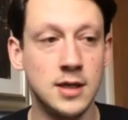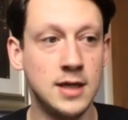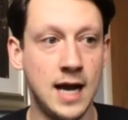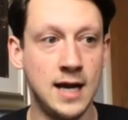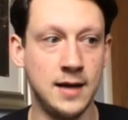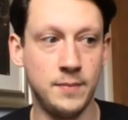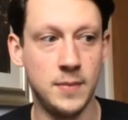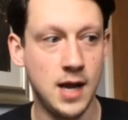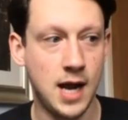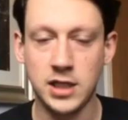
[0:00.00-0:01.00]
And
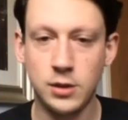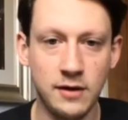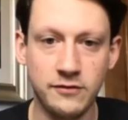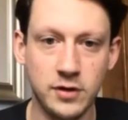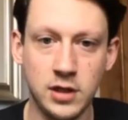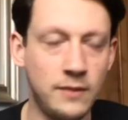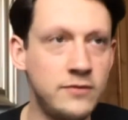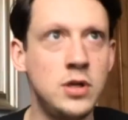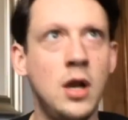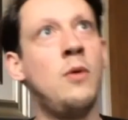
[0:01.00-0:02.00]
you have
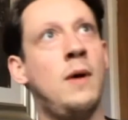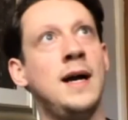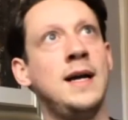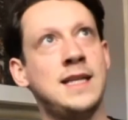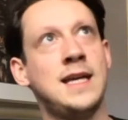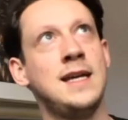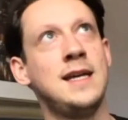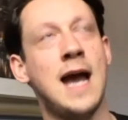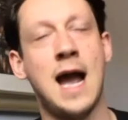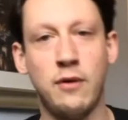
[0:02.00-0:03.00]
no
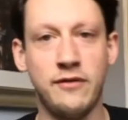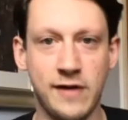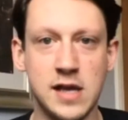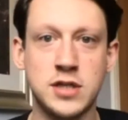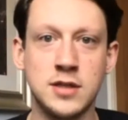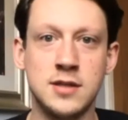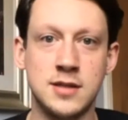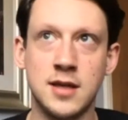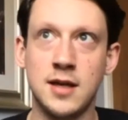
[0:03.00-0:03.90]
idea how efficient